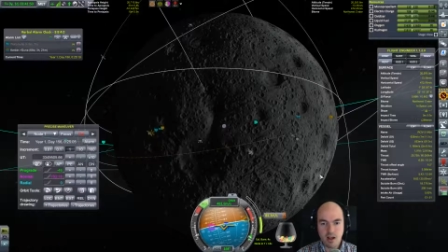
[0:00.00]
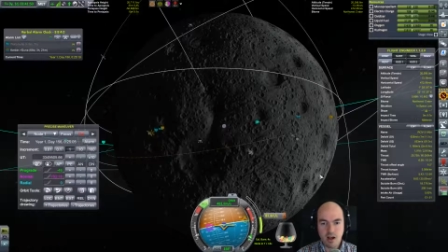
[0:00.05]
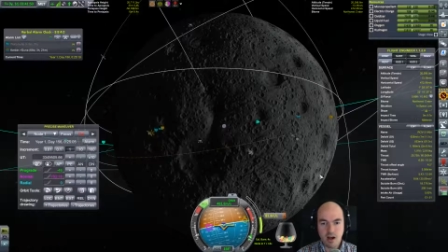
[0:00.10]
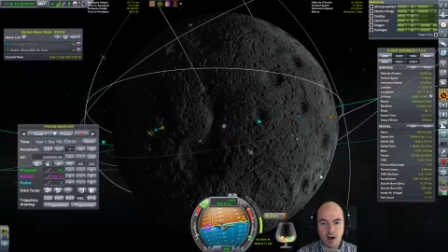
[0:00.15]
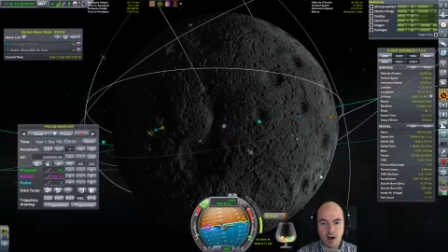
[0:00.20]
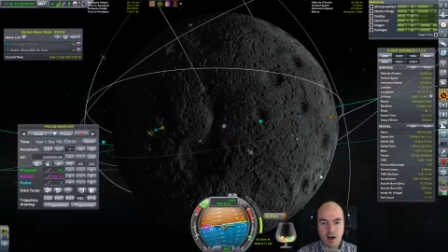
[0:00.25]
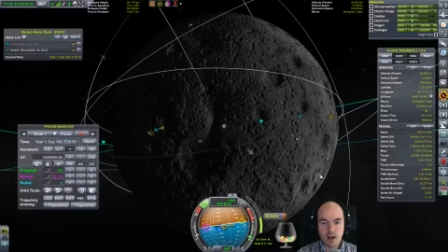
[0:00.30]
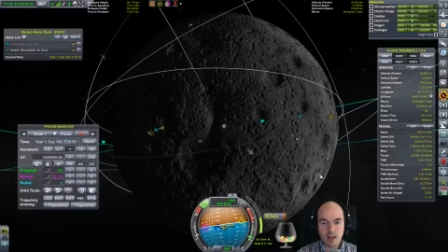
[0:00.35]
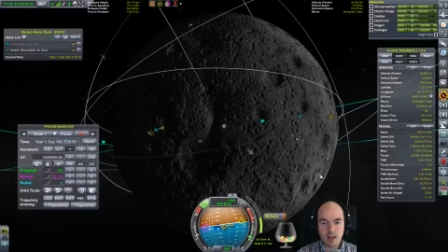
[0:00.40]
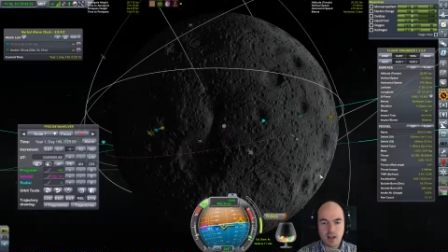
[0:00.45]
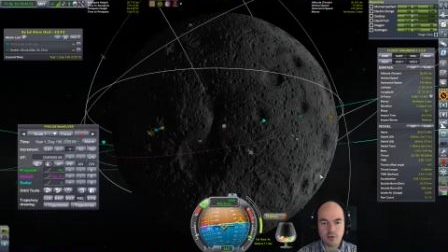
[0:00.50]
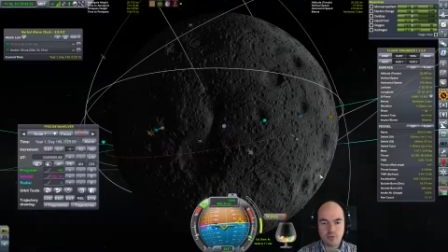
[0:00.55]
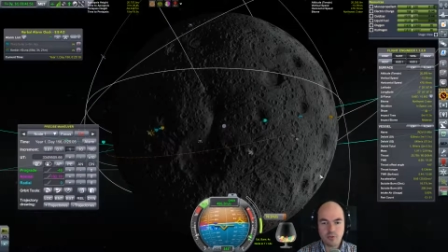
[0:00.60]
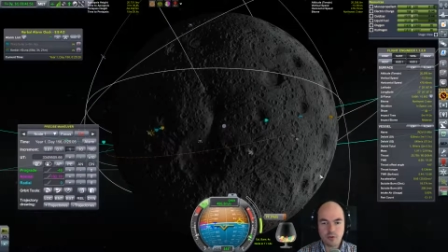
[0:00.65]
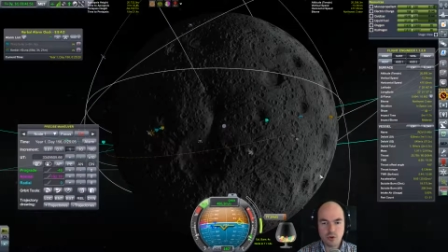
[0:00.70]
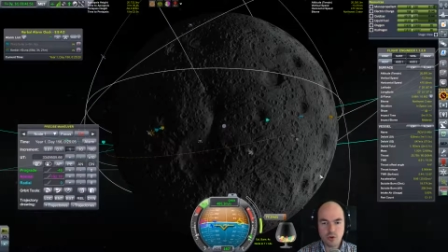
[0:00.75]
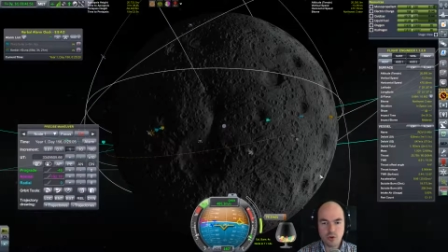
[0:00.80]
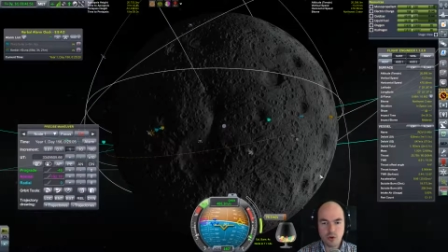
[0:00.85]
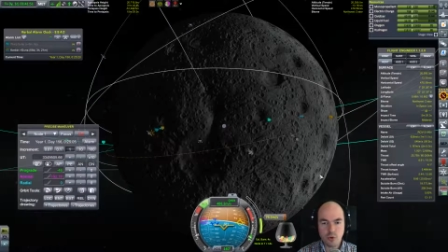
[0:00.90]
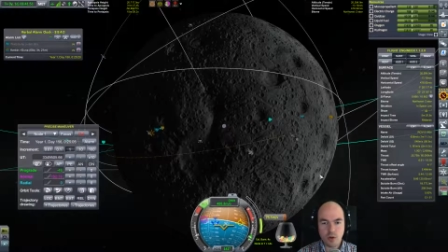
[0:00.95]
I have
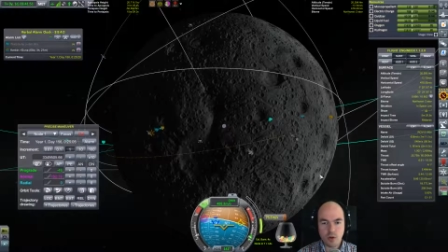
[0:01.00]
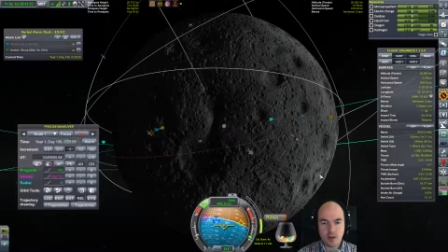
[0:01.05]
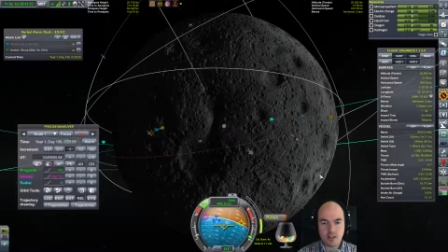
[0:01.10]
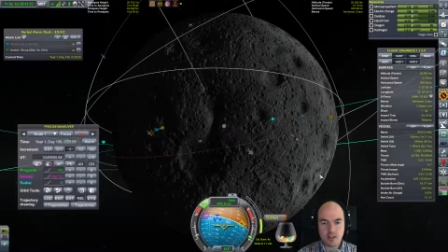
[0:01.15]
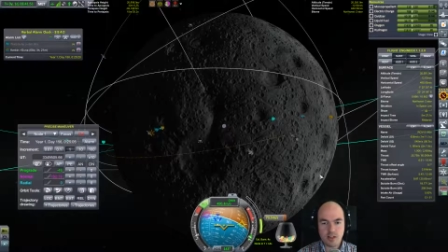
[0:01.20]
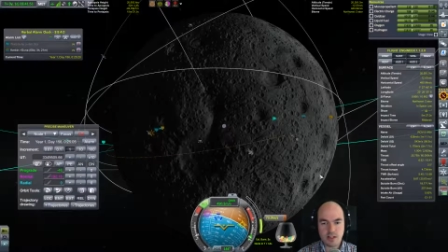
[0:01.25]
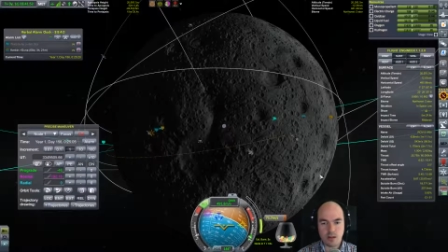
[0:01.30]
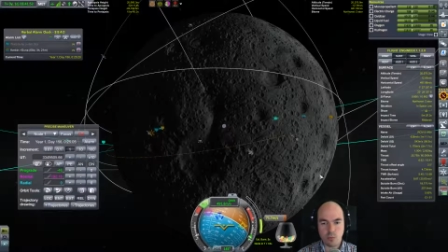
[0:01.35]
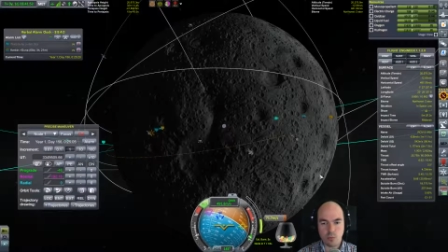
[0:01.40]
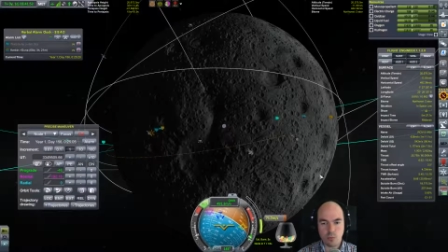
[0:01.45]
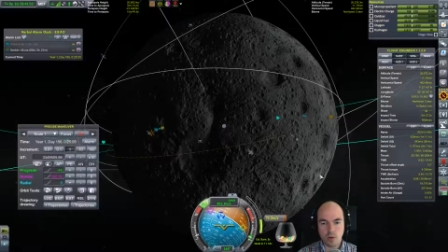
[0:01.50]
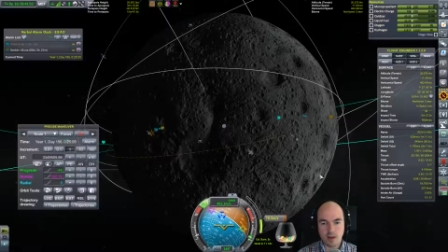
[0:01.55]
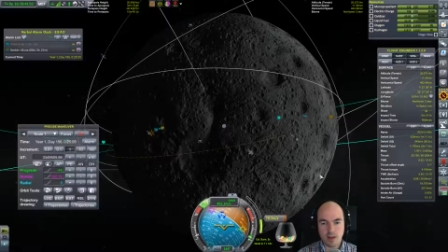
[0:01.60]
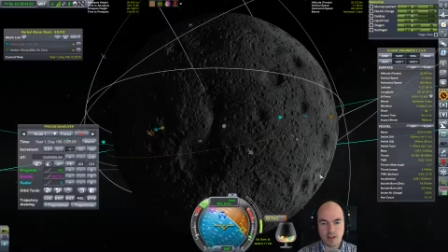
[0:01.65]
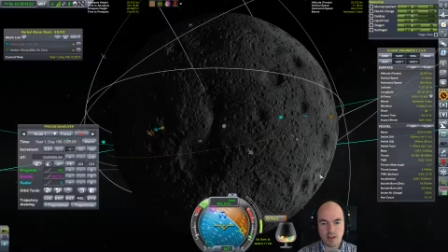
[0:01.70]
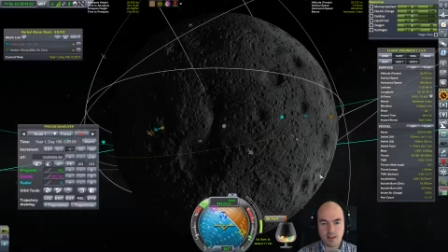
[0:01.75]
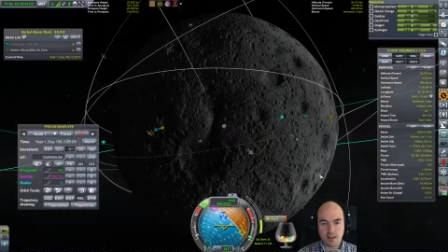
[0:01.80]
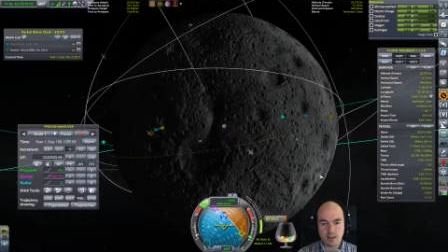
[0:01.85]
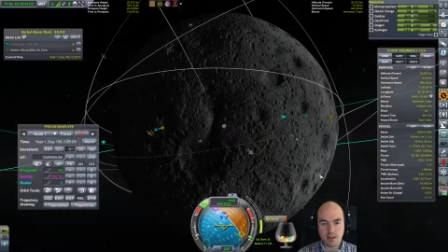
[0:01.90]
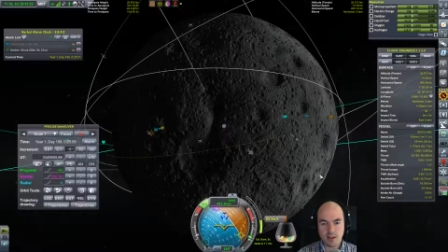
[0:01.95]
no idea why
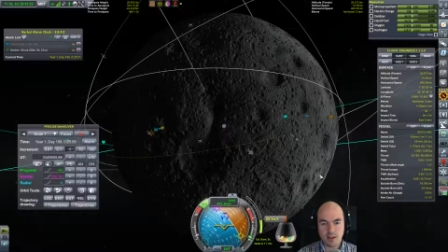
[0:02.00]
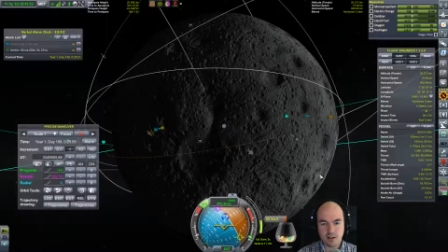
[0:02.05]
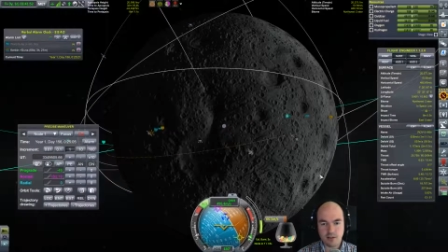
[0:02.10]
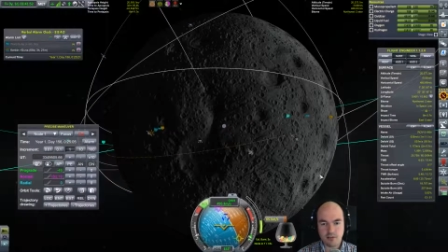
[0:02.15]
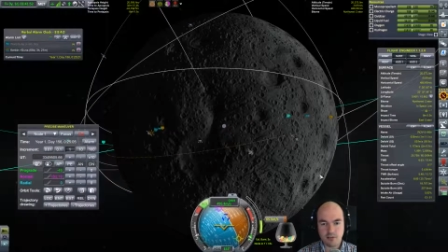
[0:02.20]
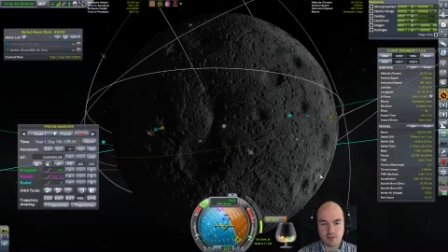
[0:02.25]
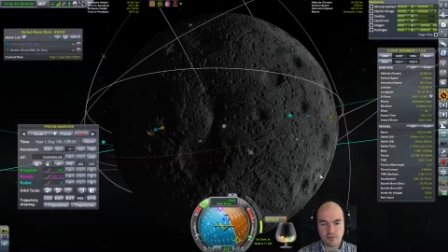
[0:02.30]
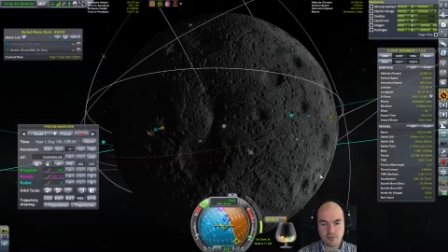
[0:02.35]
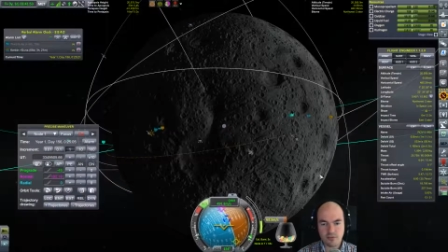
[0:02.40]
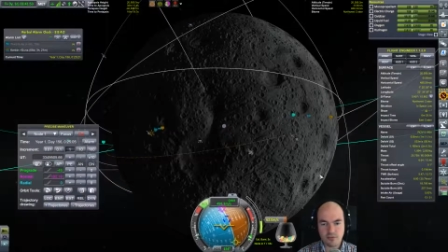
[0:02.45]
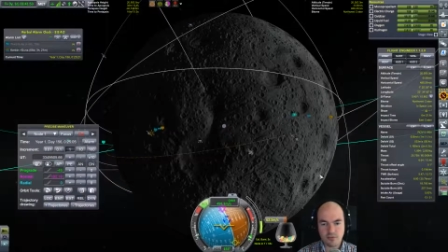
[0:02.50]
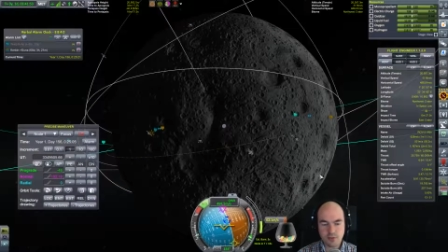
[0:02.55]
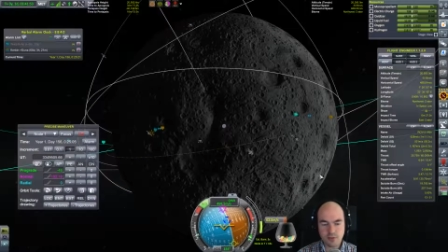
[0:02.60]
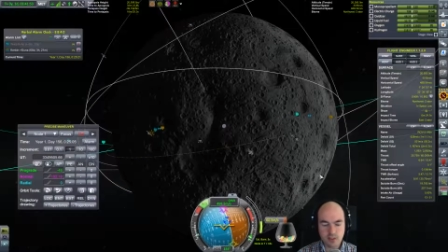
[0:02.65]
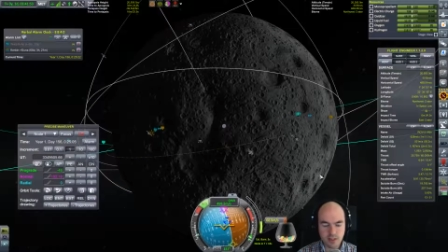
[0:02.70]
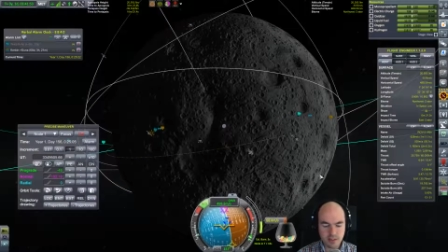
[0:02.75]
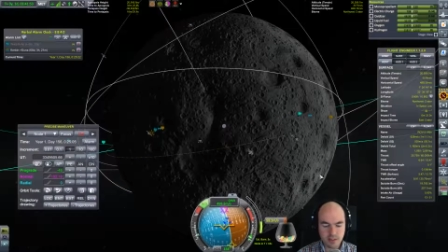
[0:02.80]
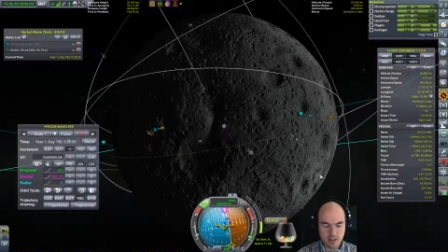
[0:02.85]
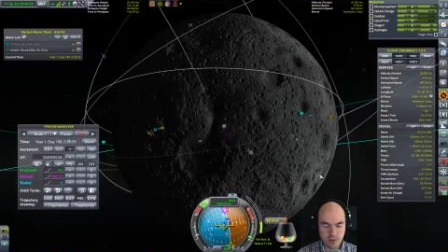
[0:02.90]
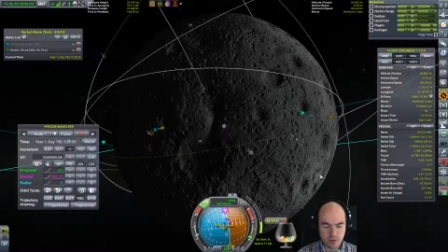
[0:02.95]
that thing
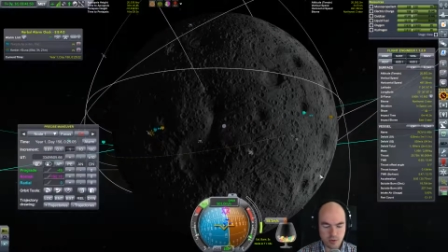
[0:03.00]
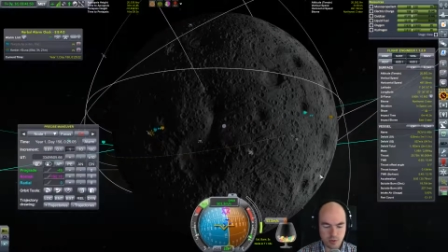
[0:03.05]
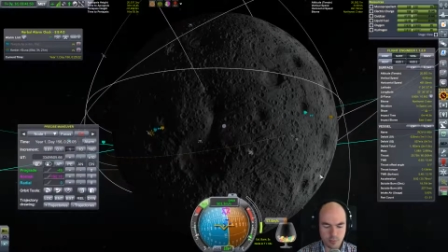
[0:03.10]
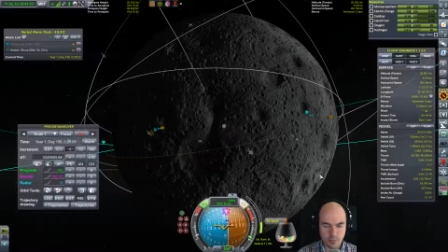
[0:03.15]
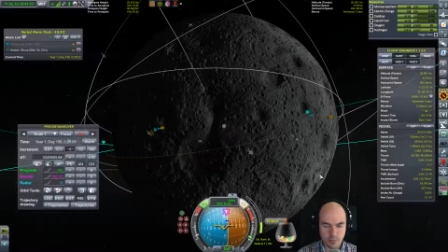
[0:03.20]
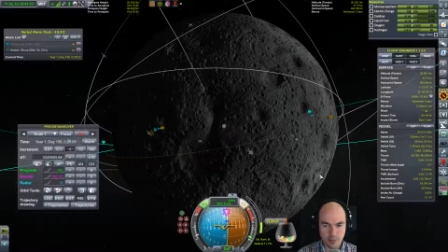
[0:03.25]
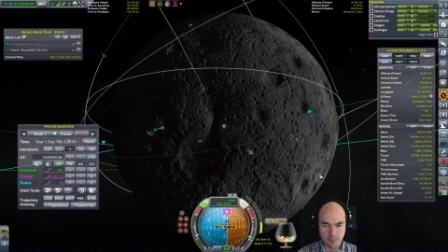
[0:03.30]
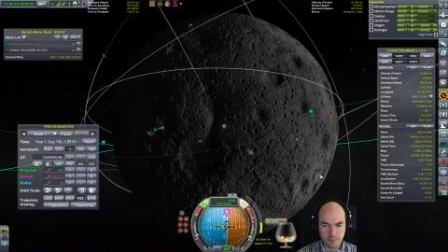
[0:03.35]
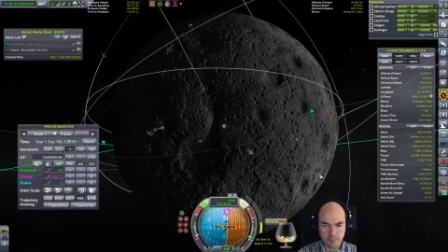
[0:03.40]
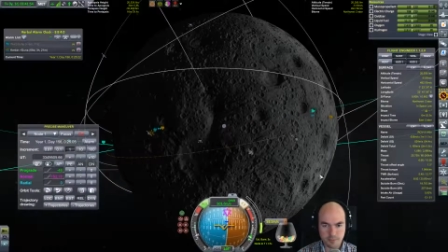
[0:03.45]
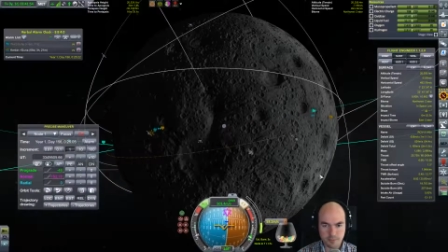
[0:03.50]
freaked out on me.